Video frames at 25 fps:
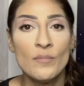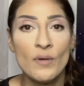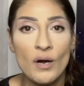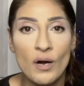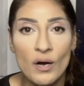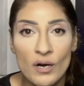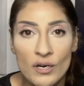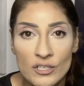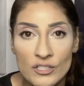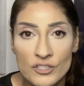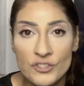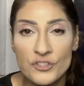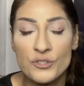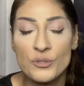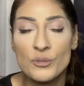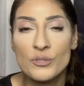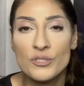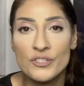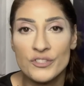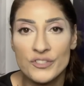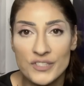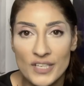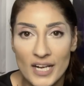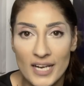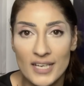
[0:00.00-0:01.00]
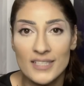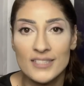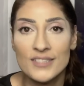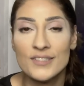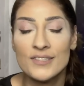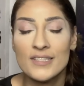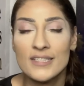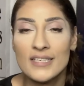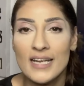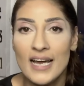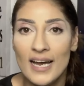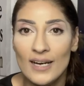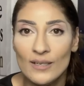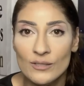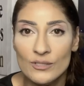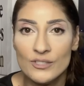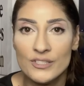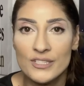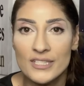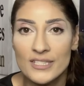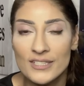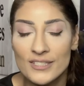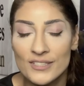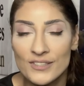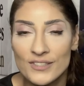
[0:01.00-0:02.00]
Mars through the signs and
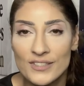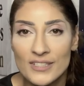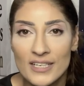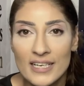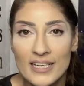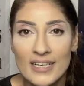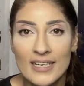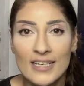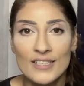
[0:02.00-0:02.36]
houses.